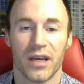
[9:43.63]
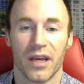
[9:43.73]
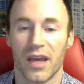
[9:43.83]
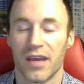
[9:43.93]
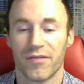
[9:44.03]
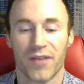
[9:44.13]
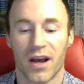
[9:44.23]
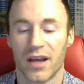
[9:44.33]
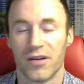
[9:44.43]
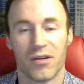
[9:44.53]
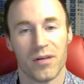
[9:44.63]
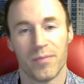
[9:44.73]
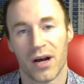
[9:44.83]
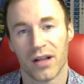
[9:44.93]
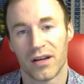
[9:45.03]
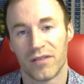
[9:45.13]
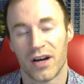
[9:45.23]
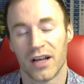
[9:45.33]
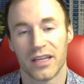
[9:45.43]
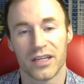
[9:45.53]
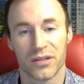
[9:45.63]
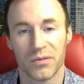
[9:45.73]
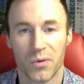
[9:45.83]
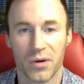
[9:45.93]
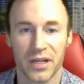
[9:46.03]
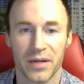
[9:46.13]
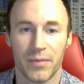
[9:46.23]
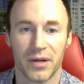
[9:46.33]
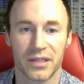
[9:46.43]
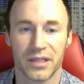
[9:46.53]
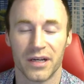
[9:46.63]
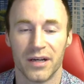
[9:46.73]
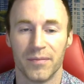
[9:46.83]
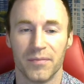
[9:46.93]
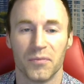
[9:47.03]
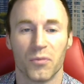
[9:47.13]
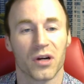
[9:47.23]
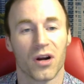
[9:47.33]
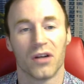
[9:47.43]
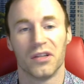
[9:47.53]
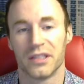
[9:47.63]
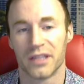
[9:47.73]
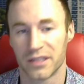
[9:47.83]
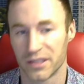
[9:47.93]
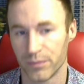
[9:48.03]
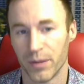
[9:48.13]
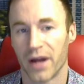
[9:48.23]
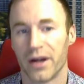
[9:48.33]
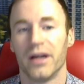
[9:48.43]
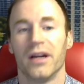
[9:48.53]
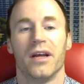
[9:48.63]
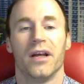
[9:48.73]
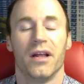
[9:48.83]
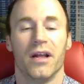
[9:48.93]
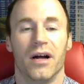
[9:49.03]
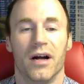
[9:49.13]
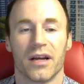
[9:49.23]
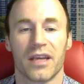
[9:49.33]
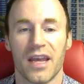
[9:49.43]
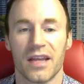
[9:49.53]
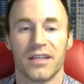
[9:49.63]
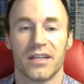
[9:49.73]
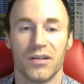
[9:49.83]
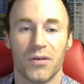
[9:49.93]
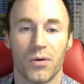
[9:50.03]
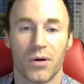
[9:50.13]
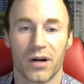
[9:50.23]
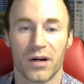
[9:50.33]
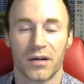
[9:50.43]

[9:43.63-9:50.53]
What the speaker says: a fine or a bylaw violation warning, but regardless, that doesn't matter. Can't ignore.